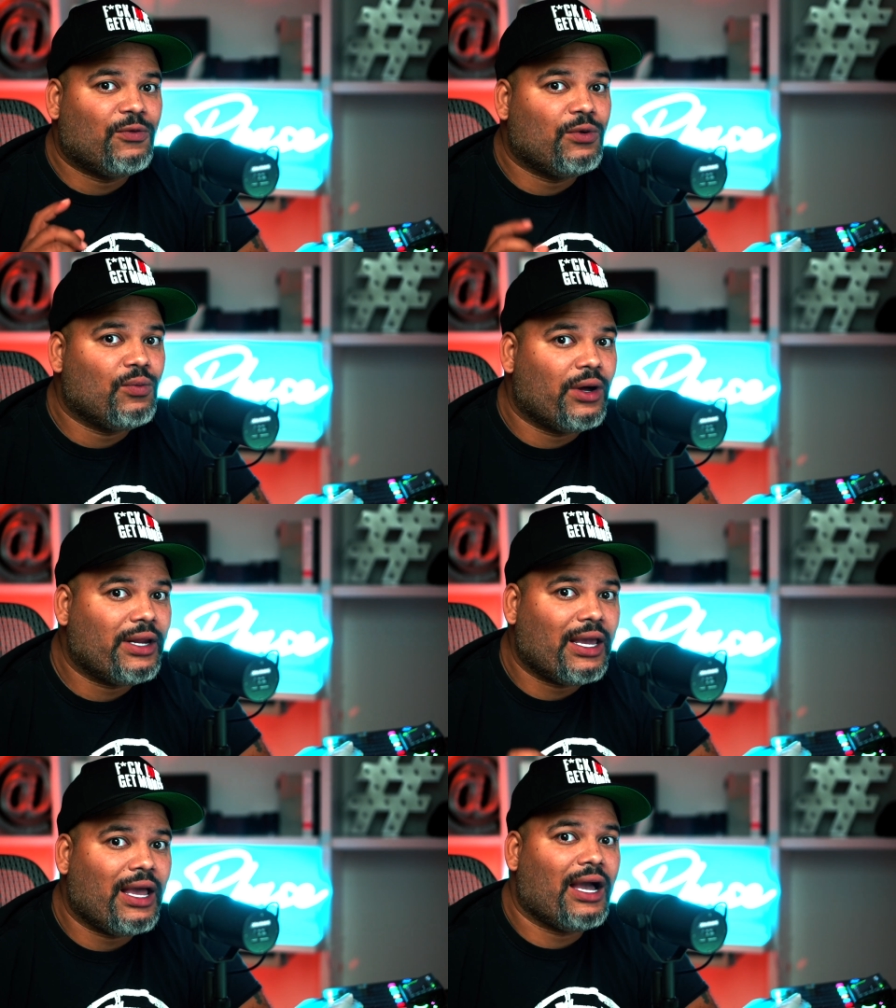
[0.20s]
you want to
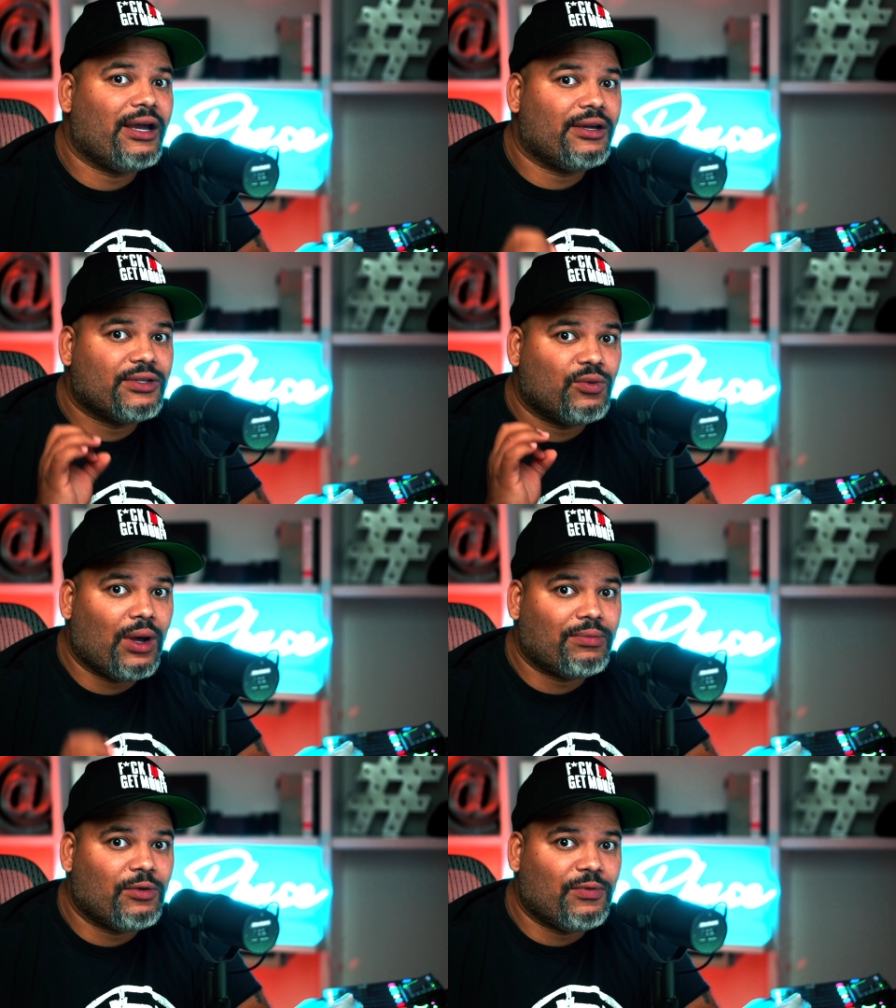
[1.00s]
get hired as a
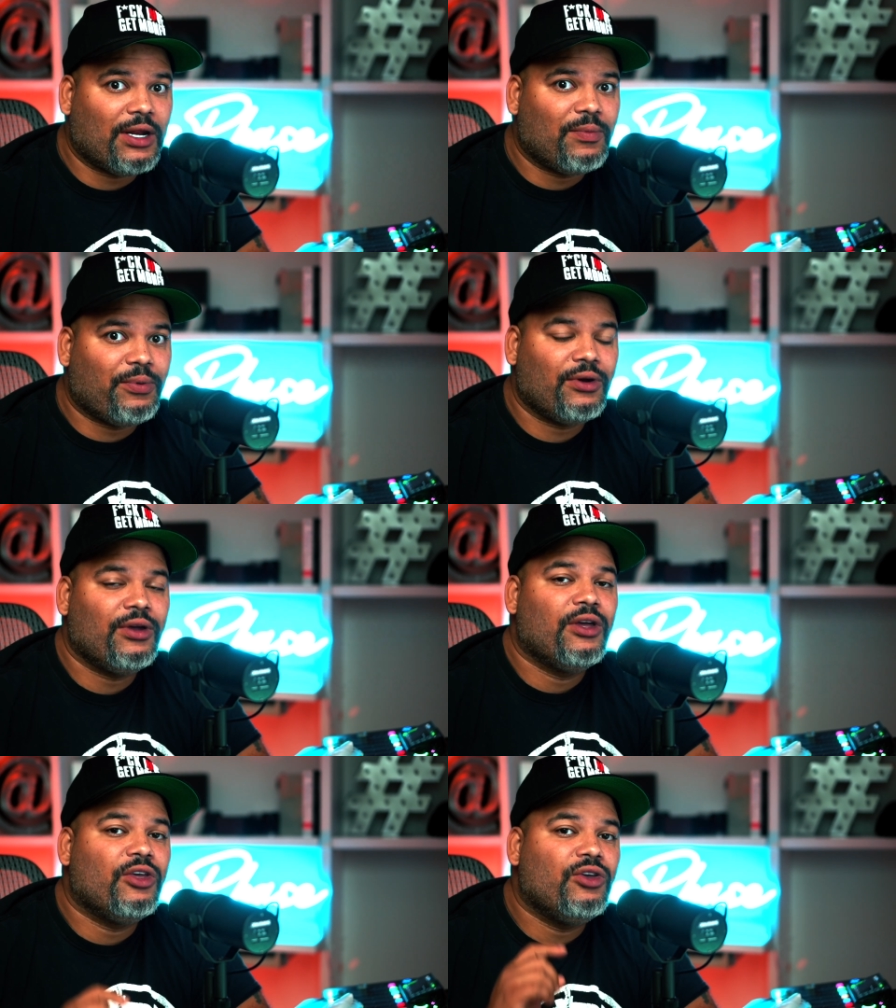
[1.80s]
web developer,
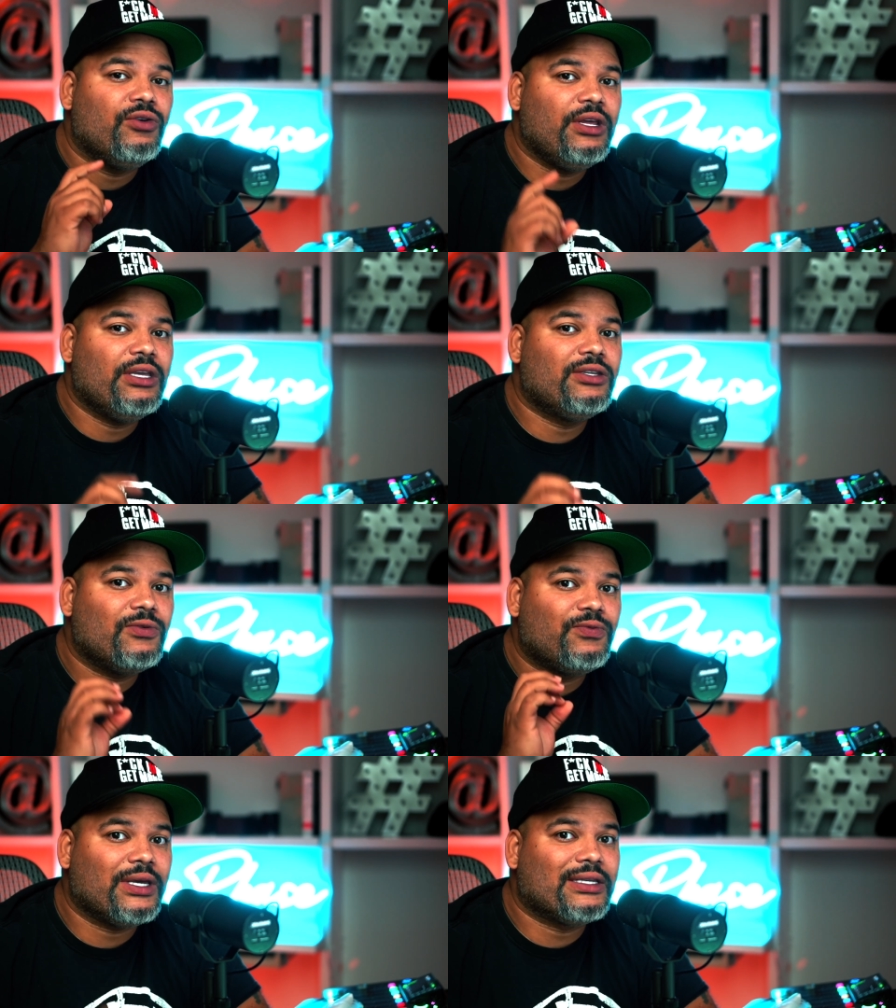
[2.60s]
you need to
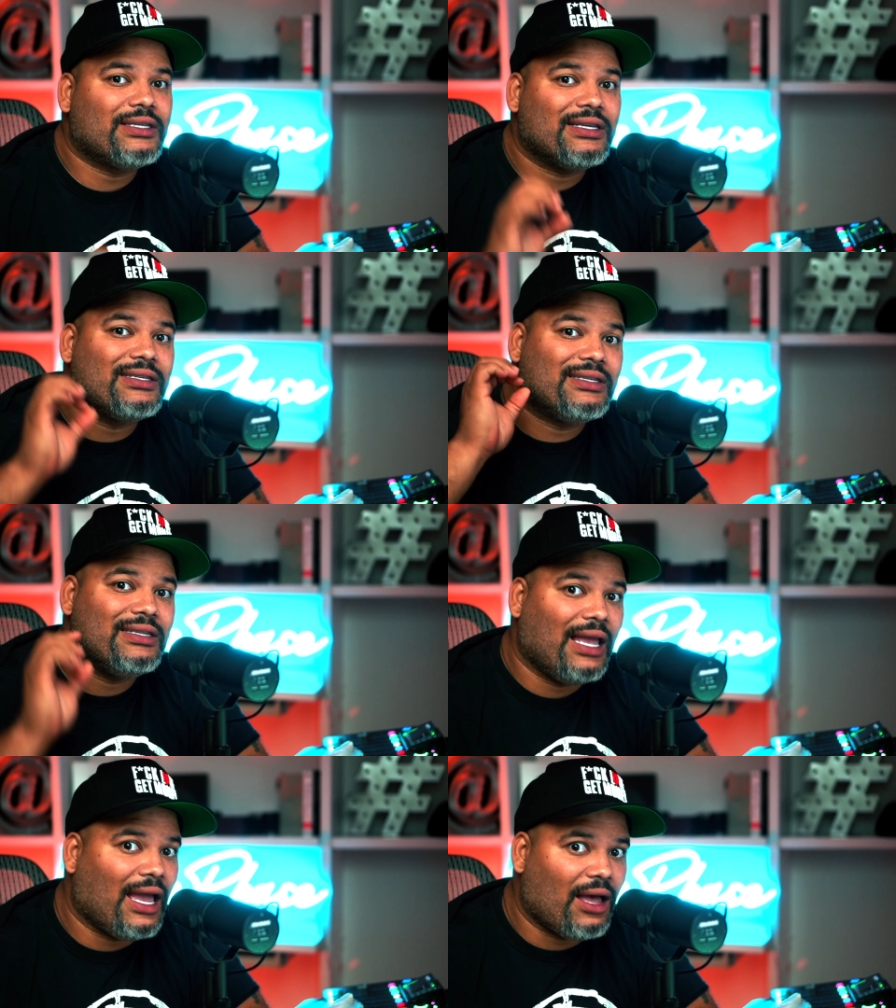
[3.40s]
fix this
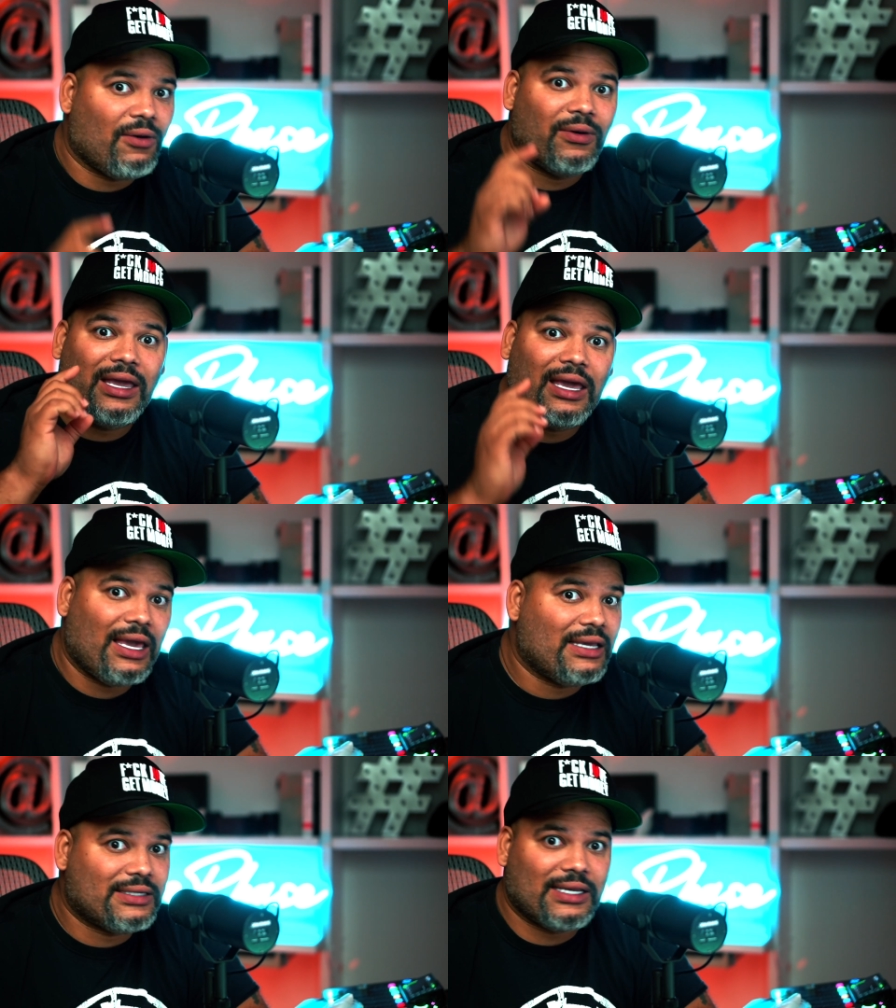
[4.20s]
now,
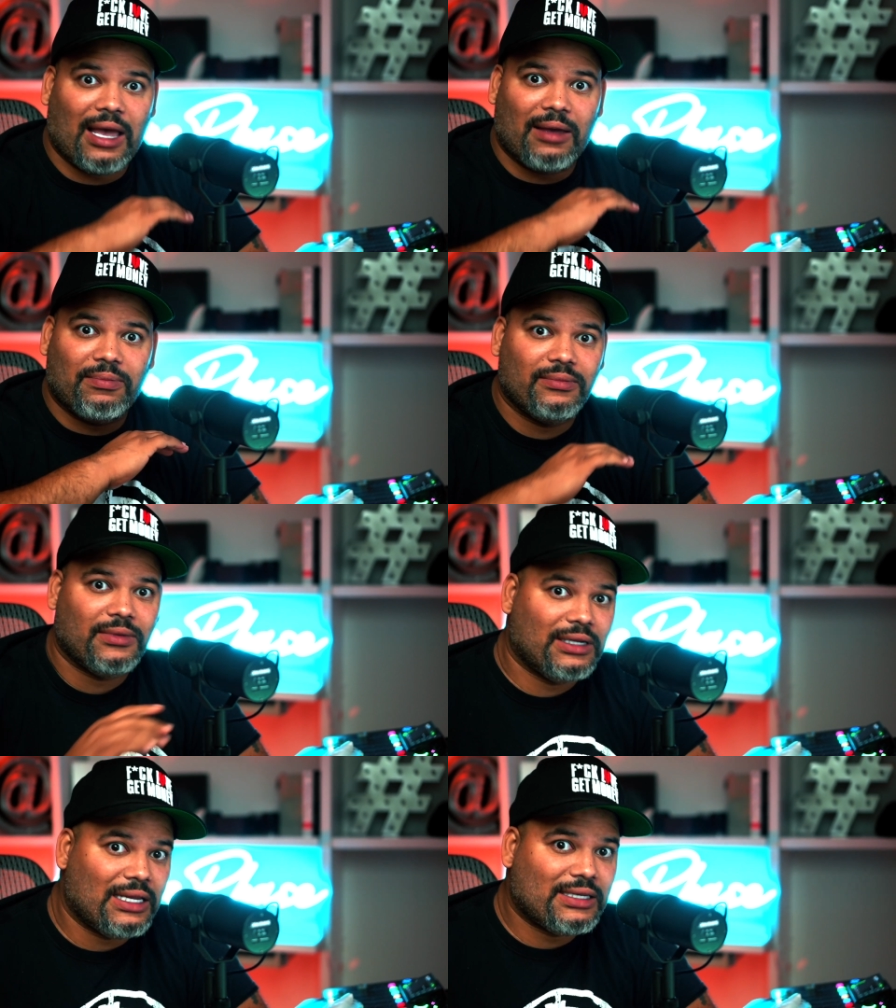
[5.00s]
ASAP.
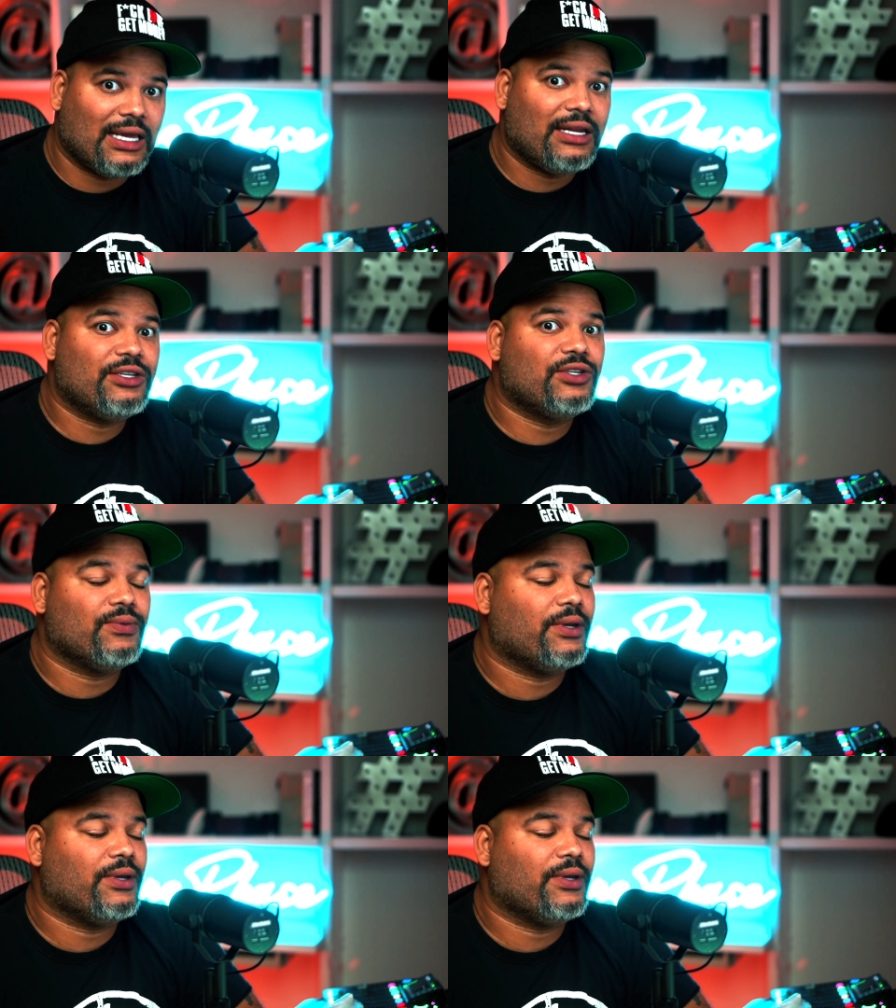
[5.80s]
Let's get into it.